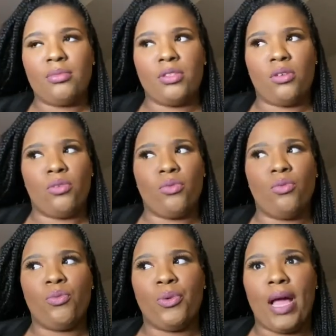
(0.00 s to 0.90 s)
So
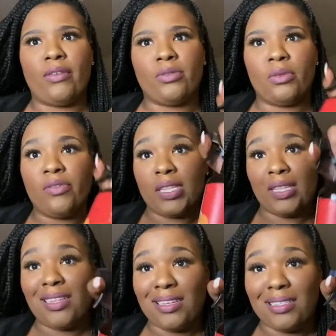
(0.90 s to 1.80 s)
we'll have to
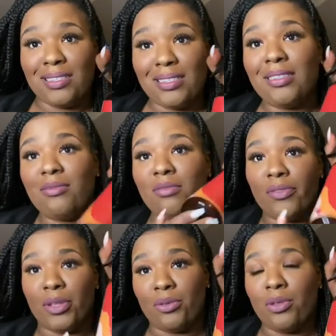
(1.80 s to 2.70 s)
revisit this
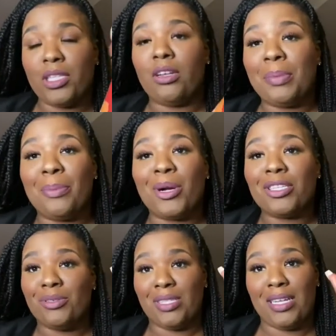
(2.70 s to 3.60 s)
review. It's going to be a part
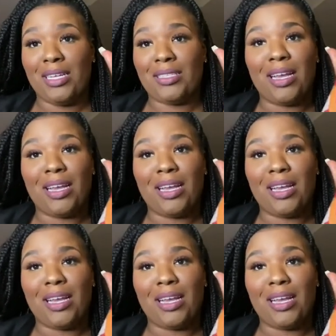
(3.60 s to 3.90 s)
2 to this.